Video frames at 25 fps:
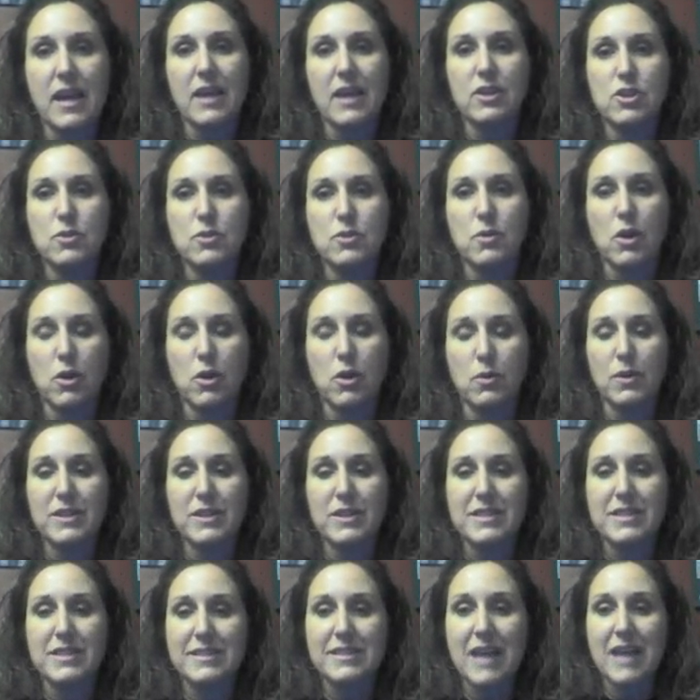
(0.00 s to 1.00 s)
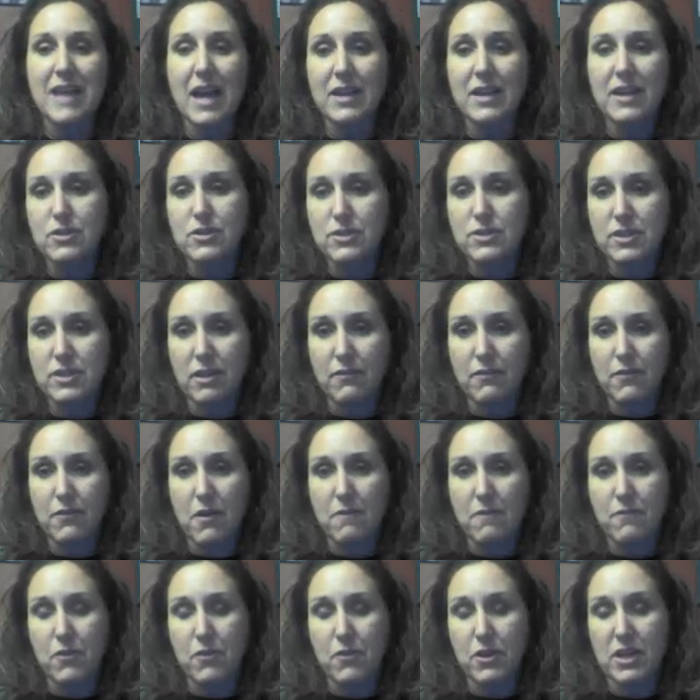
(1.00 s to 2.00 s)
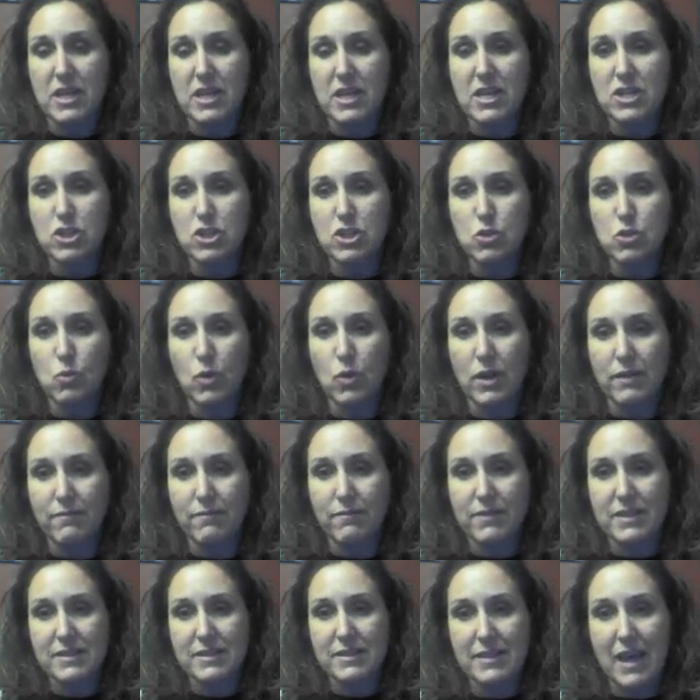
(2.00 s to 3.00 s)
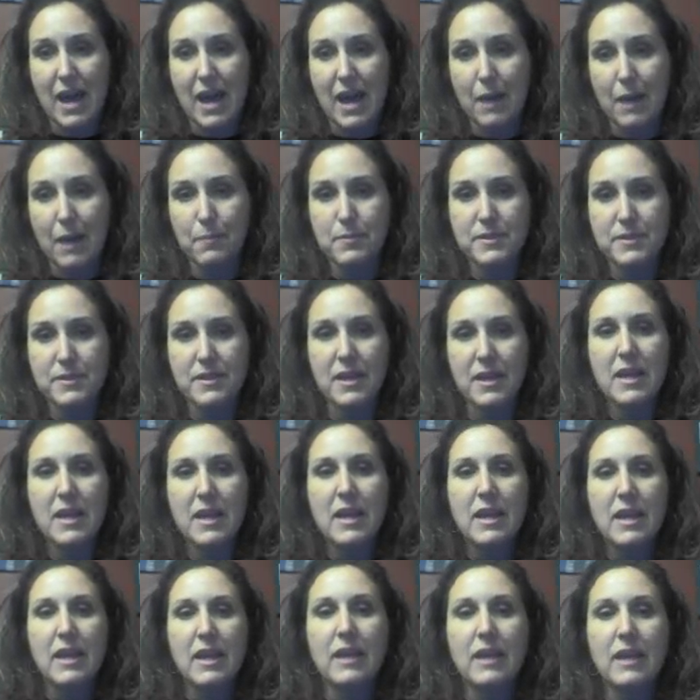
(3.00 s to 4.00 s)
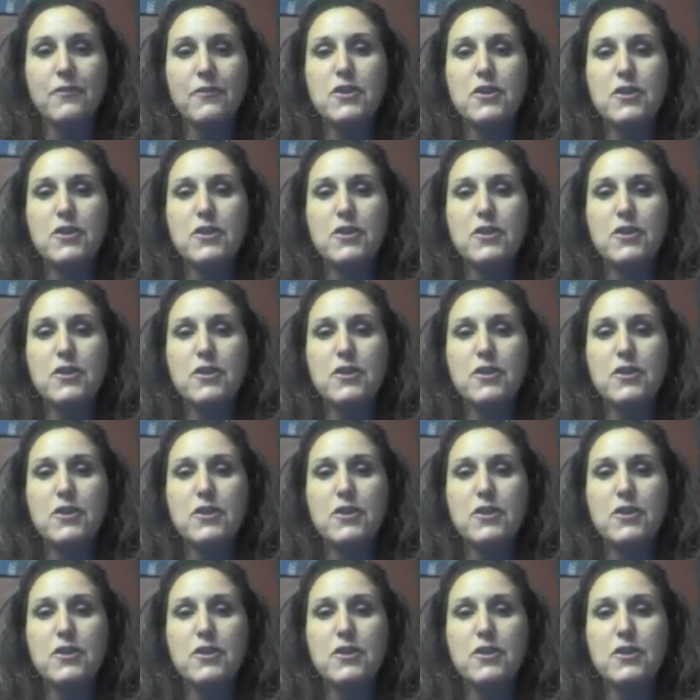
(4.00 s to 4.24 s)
and you are going to sign yourself up for each one of these apps. If